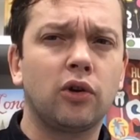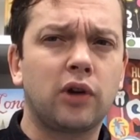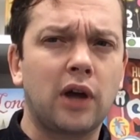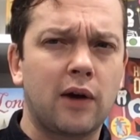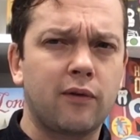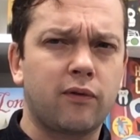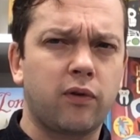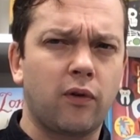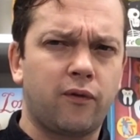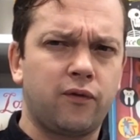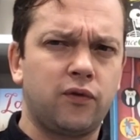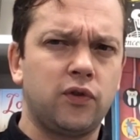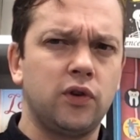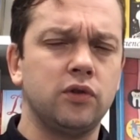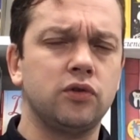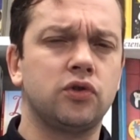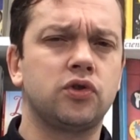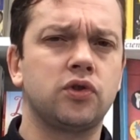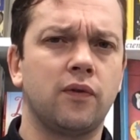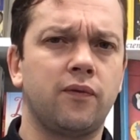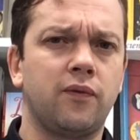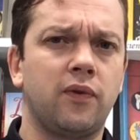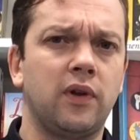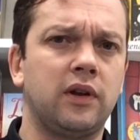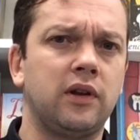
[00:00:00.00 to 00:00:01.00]
look out for
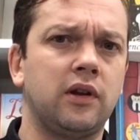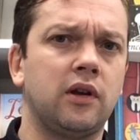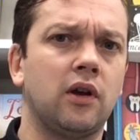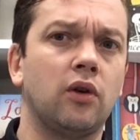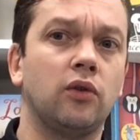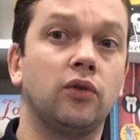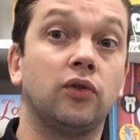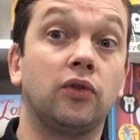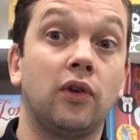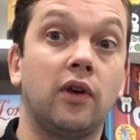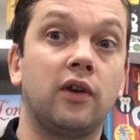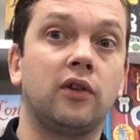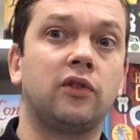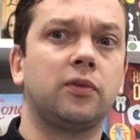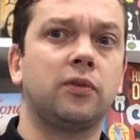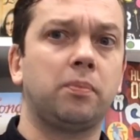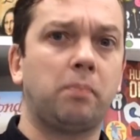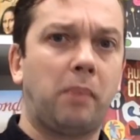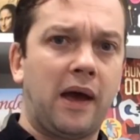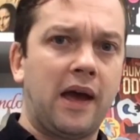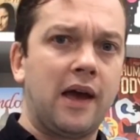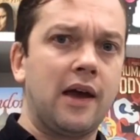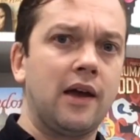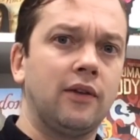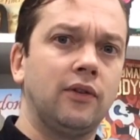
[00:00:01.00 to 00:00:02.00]
future videos that
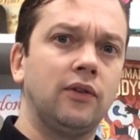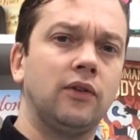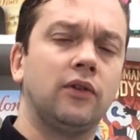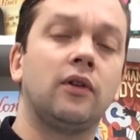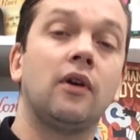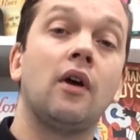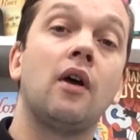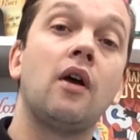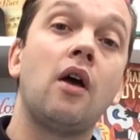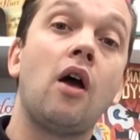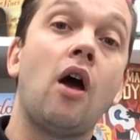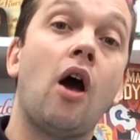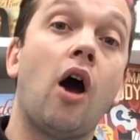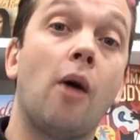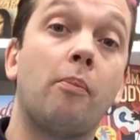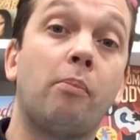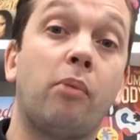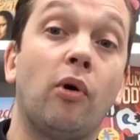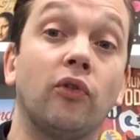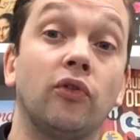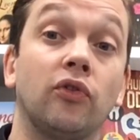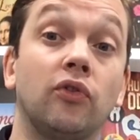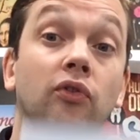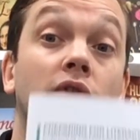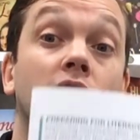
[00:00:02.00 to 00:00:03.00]
expand
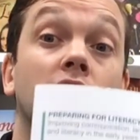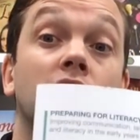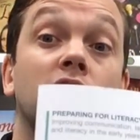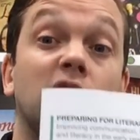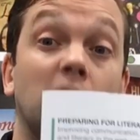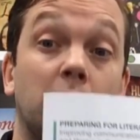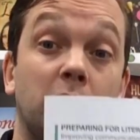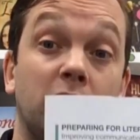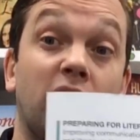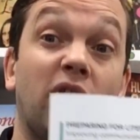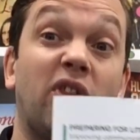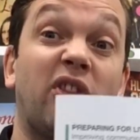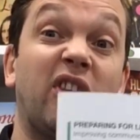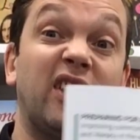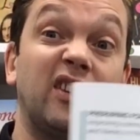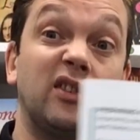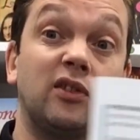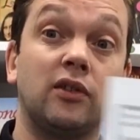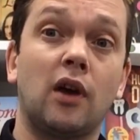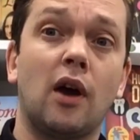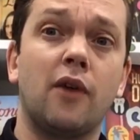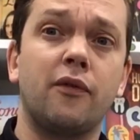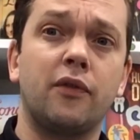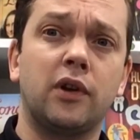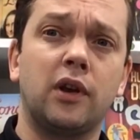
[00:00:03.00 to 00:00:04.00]
upon some of the things
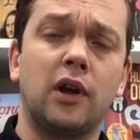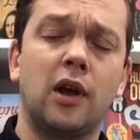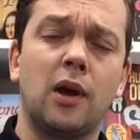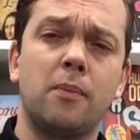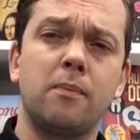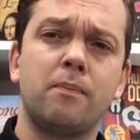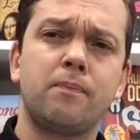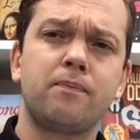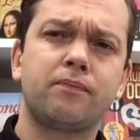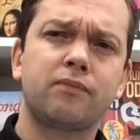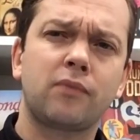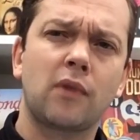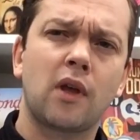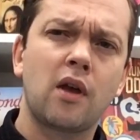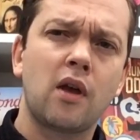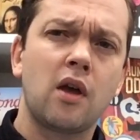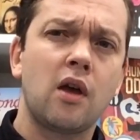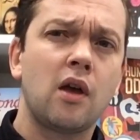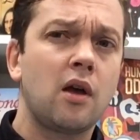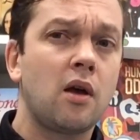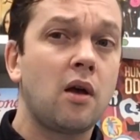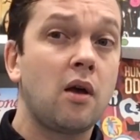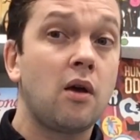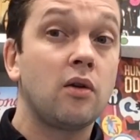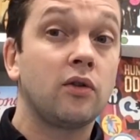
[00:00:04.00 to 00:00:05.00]
covered here.
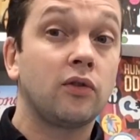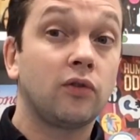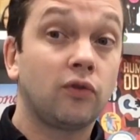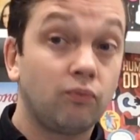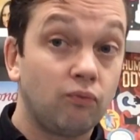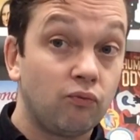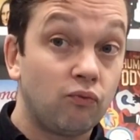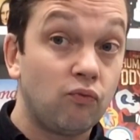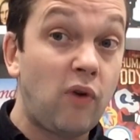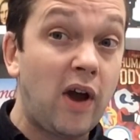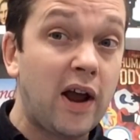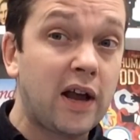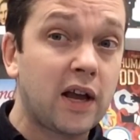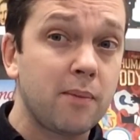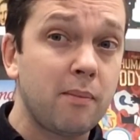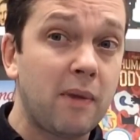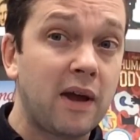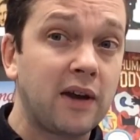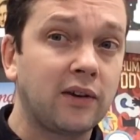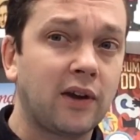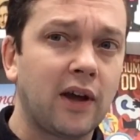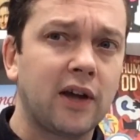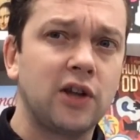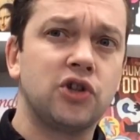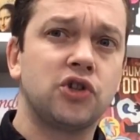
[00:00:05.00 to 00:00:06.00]

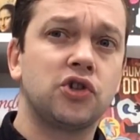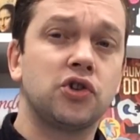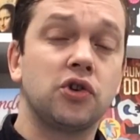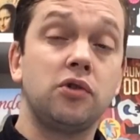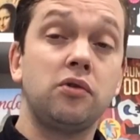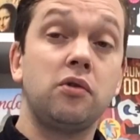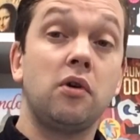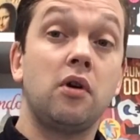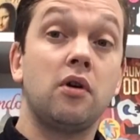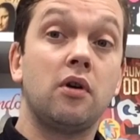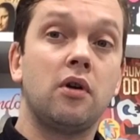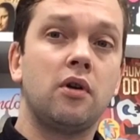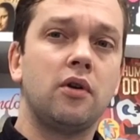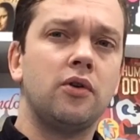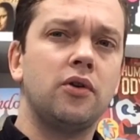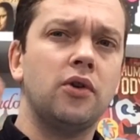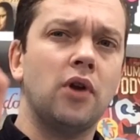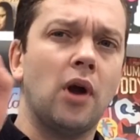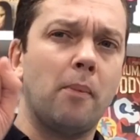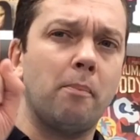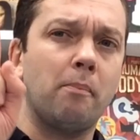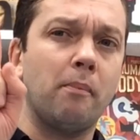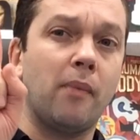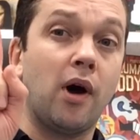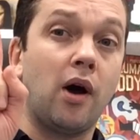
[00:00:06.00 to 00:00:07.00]
Recommendation
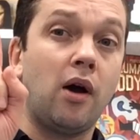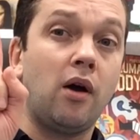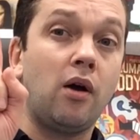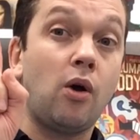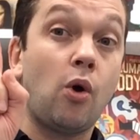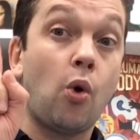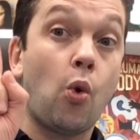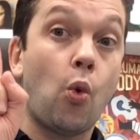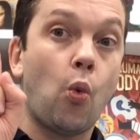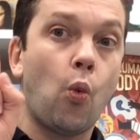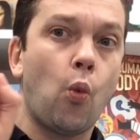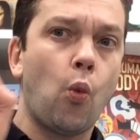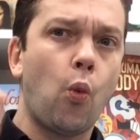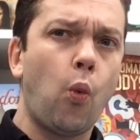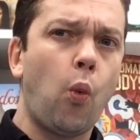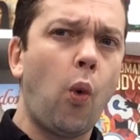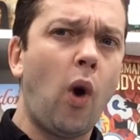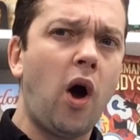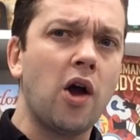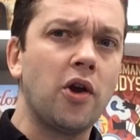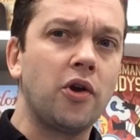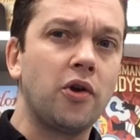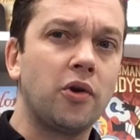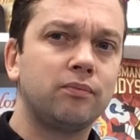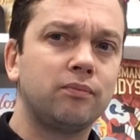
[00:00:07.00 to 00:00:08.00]
number
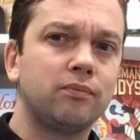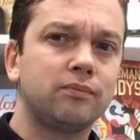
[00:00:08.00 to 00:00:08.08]
1.